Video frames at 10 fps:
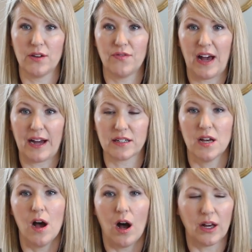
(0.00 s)
In fact,
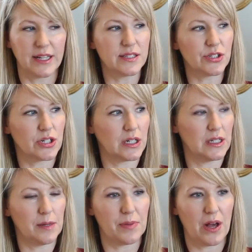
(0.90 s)
I'll insert a clip